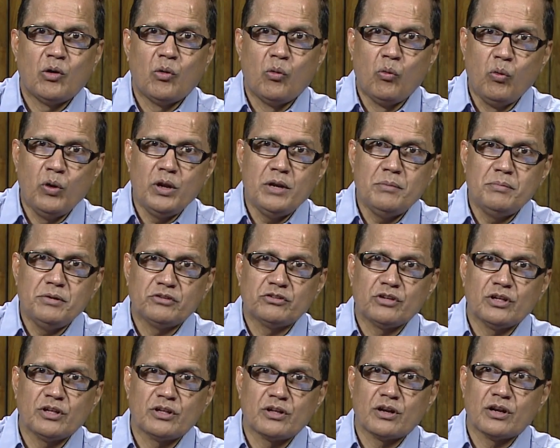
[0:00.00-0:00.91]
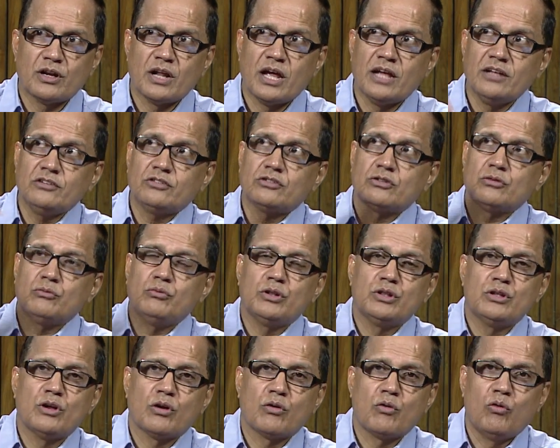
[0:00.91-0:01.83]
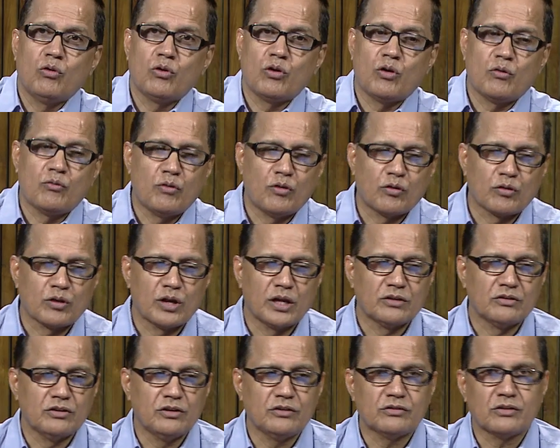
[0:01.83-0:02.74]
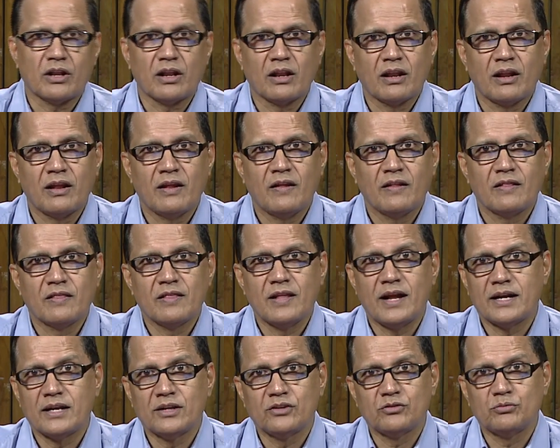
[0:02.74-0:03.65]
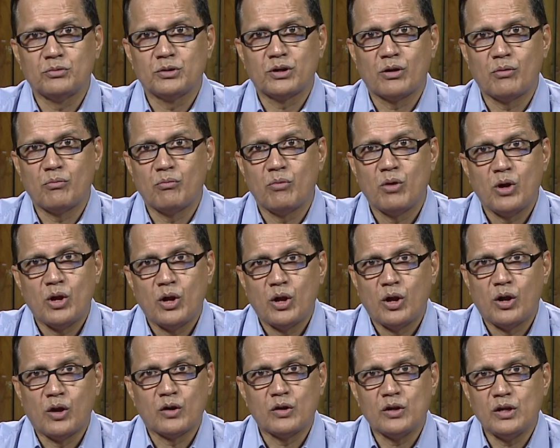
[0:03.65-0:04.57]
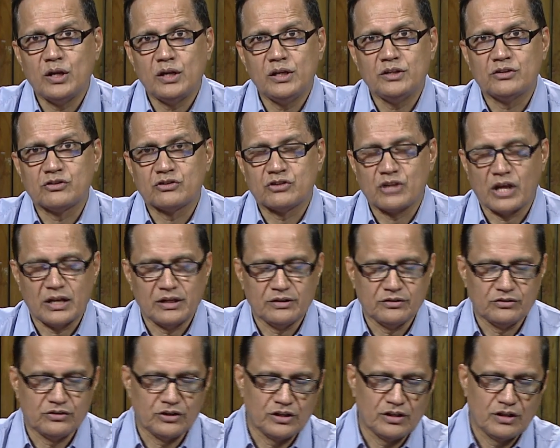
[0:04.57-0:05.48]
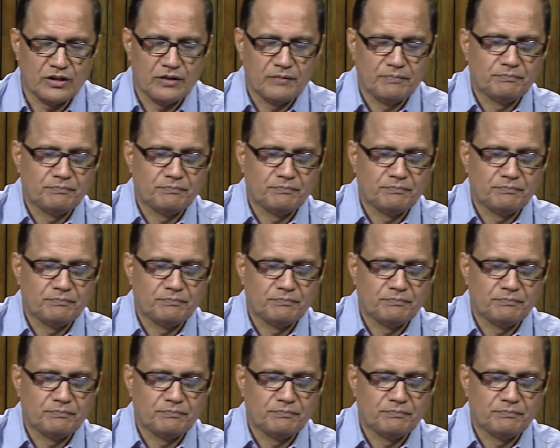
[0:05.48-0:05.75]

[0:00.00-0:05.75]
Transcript: will be synchronized with the goal of organization, that has become really challenging.